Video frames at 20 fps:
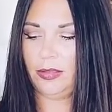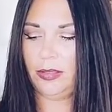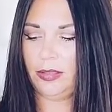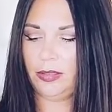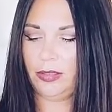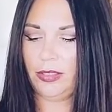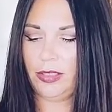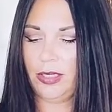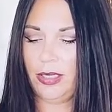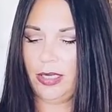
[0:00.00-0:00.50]
got
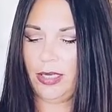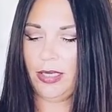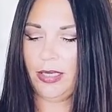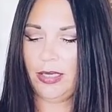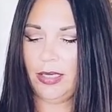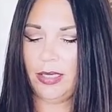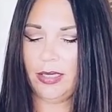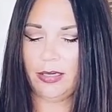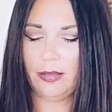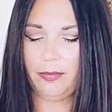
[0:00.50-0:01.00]
you
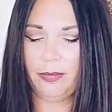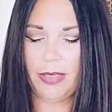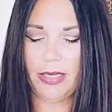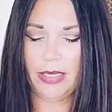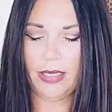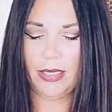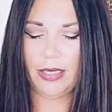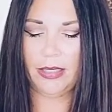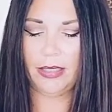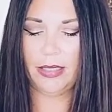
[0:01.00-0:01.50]
had a
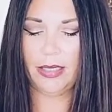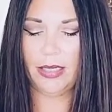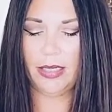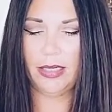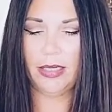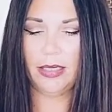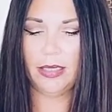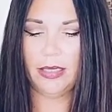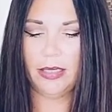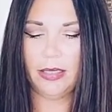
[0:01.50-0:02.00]
bad
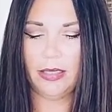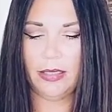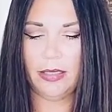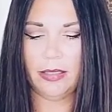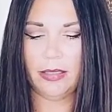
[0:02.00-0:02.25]
day,